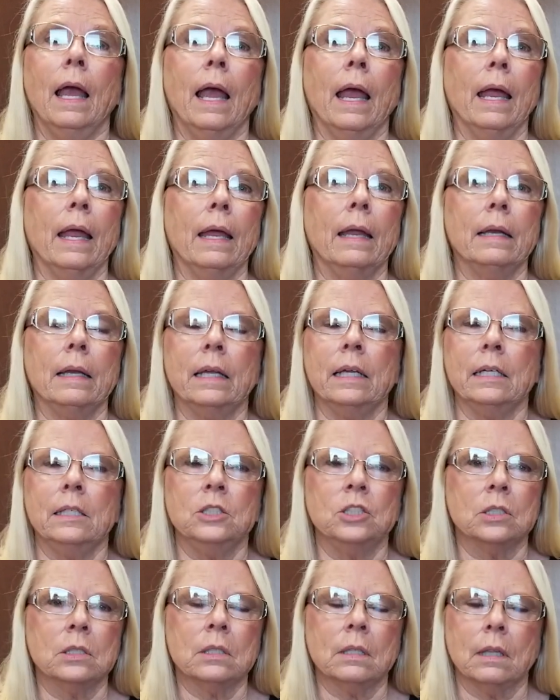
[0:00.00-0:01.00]
And he
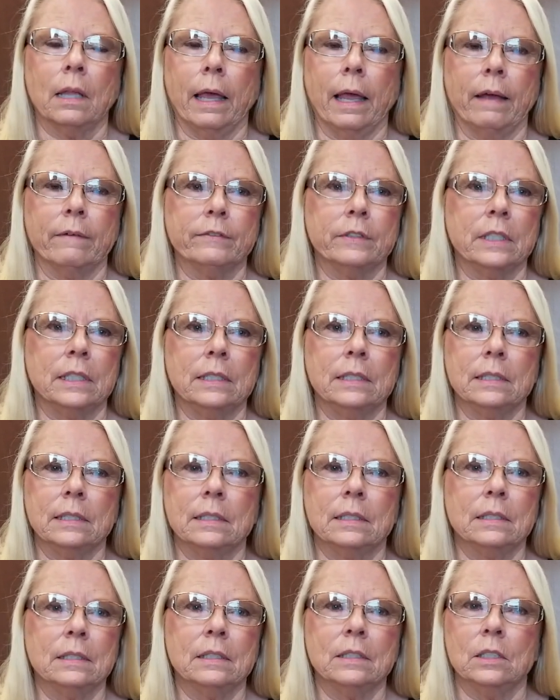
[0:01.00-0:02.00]
just laughed. He
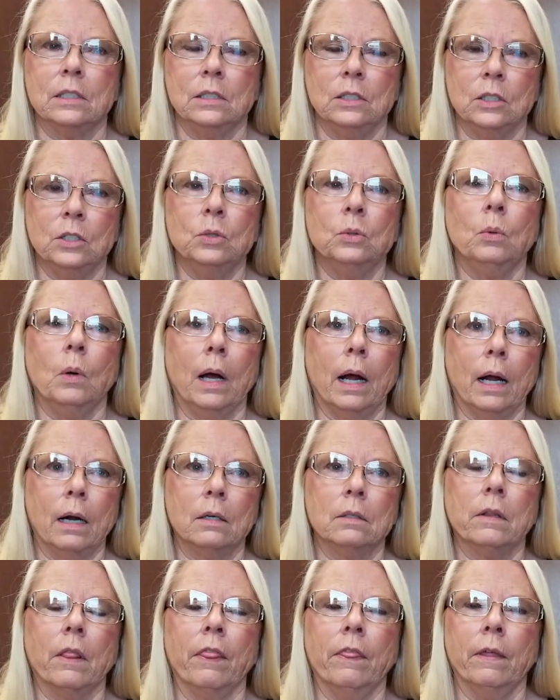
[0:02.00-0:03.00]
says, you
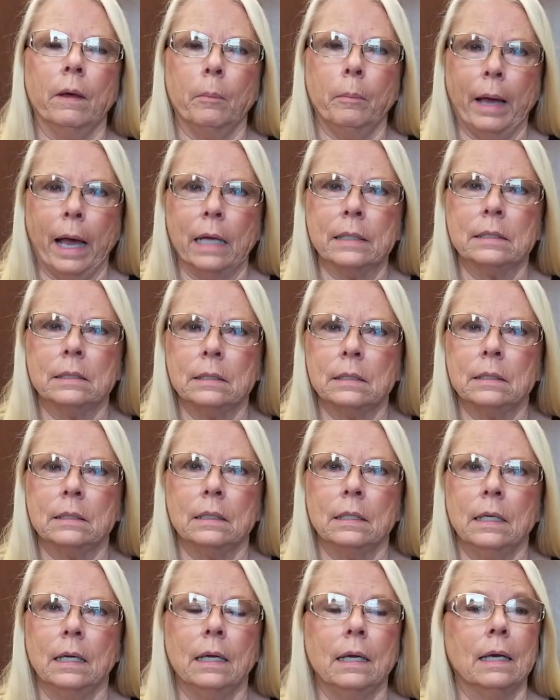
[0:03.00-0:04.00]
are the best.
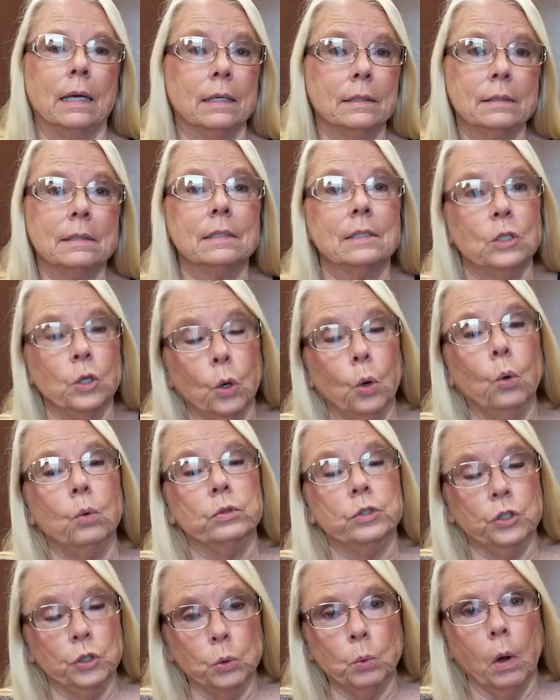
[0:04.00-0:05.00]
I said, no,
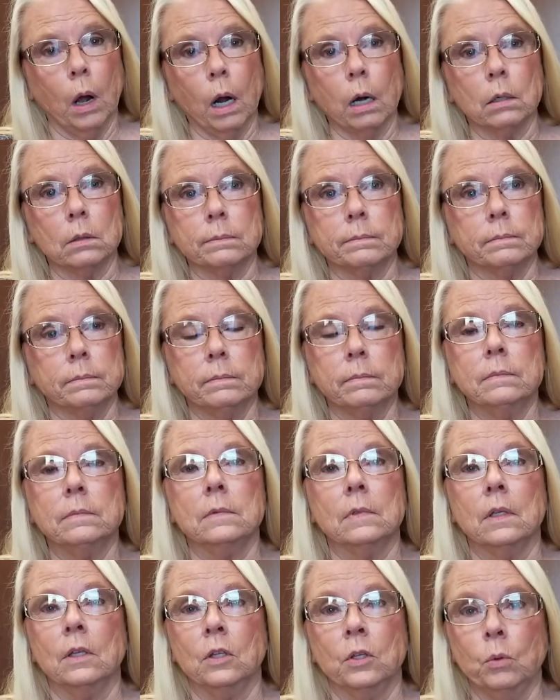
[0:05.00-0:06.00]
you are.
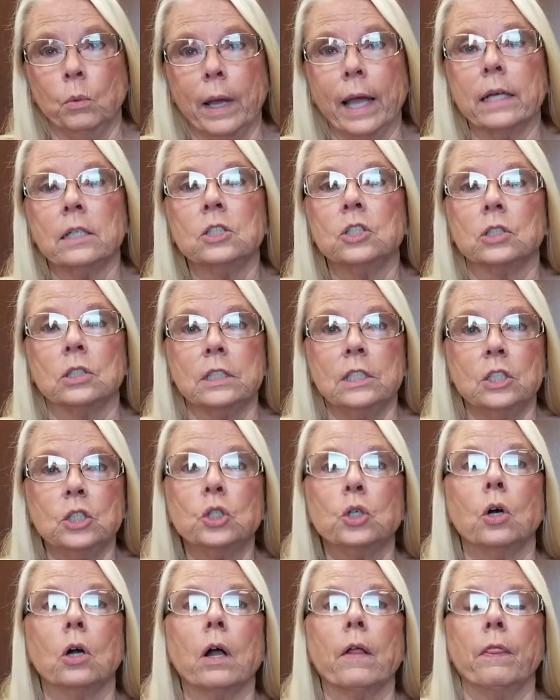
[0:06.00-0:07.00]
You actually
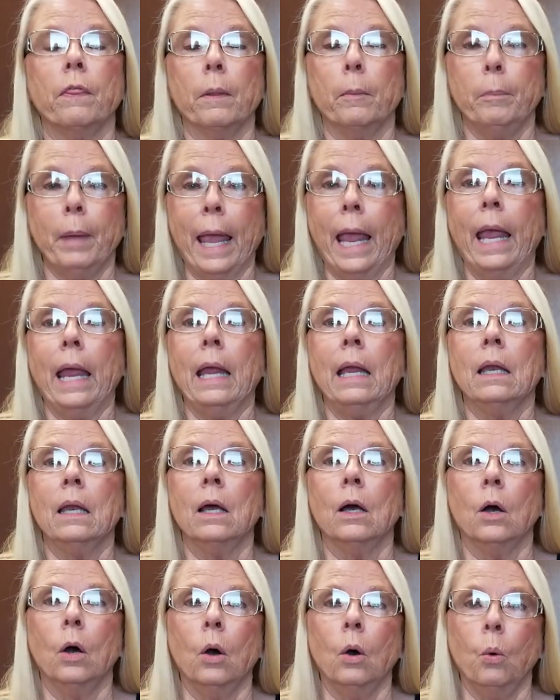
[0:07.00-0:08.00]
took the pain
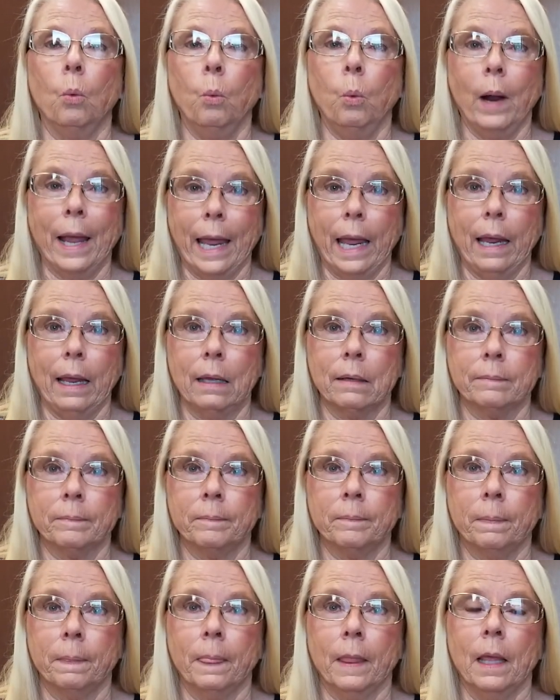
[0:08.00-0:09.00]
away.
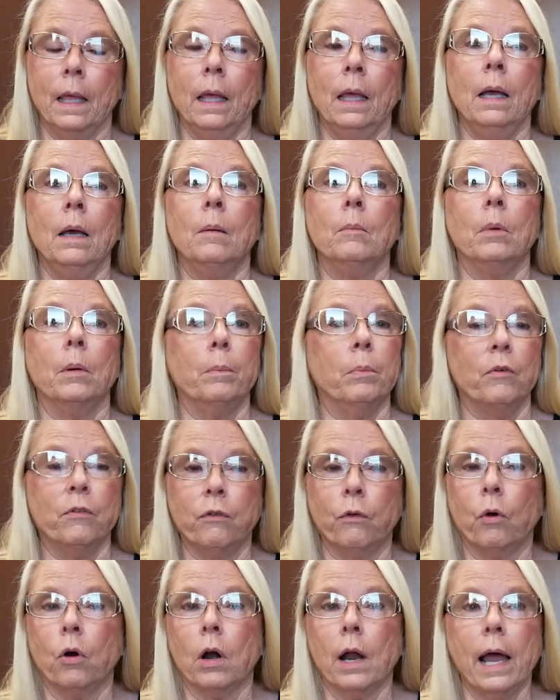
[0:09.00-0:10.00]
But
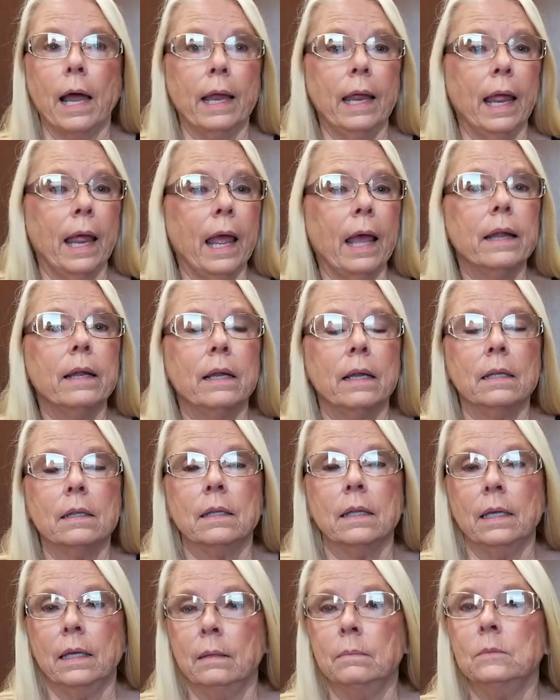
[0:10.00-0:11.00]
before I had
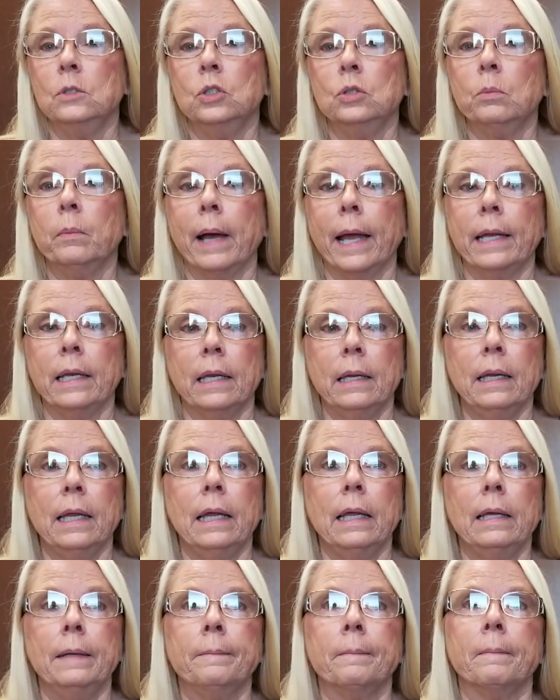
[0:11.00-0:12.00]
him do my
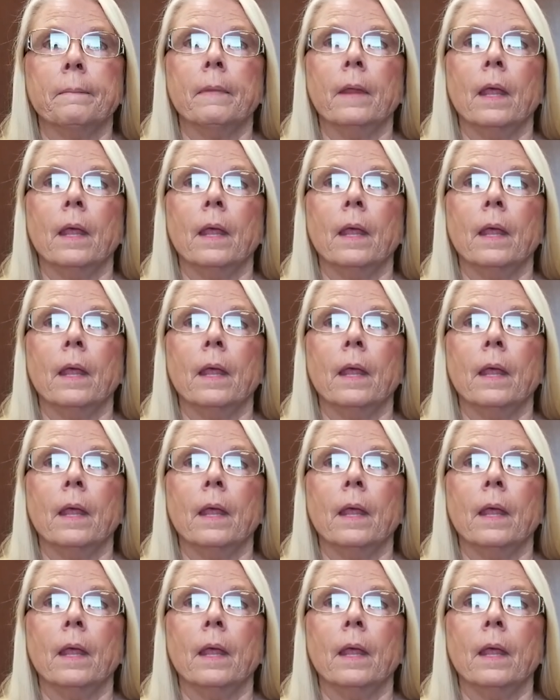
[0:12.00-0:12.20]
knee,